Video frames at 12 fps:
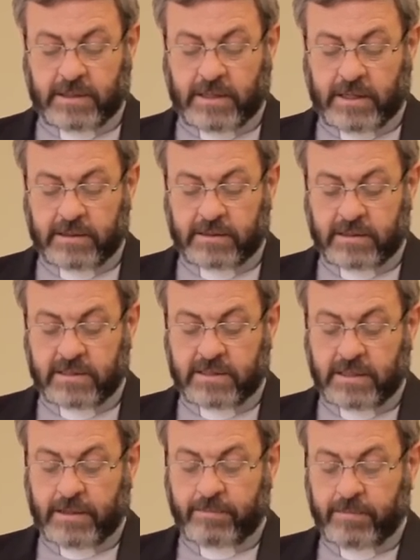countries
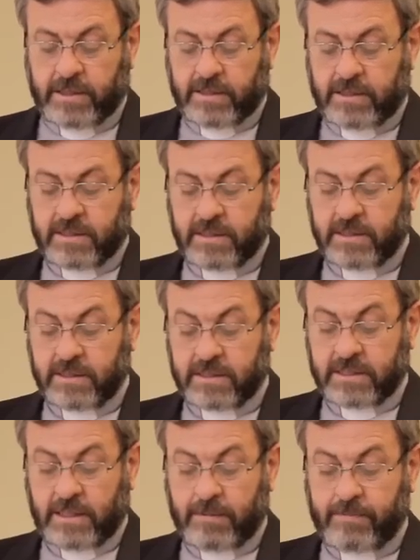number
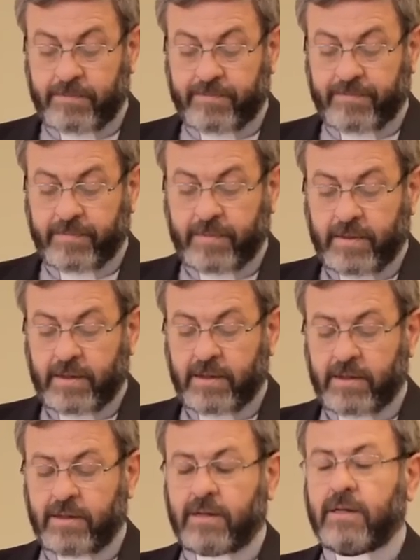some
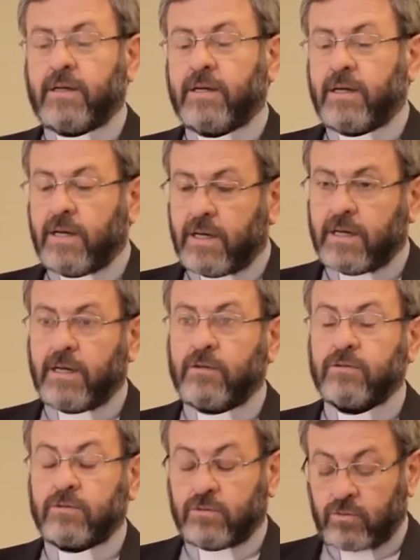
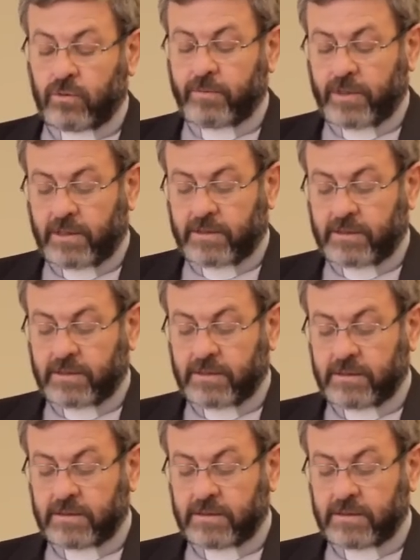around 2 million,